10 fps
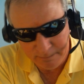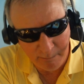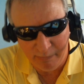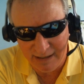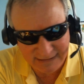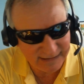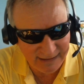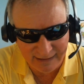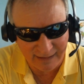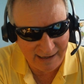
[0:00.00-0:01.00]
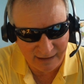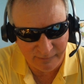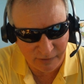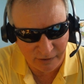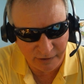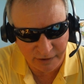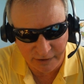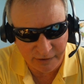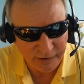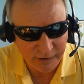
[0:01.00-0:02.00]
Best in Latin
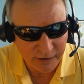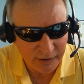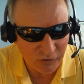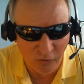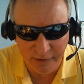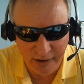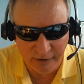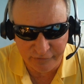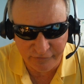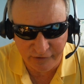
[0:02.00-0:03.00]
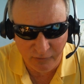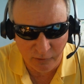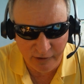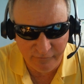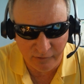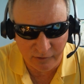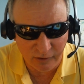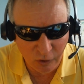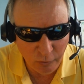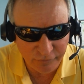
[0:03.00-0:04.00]
America. Nobody else is anywhere even
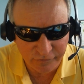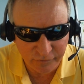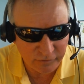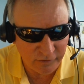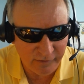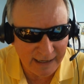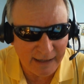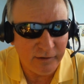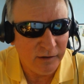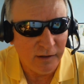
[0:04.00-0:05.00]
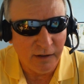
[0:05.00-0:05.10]
close to that.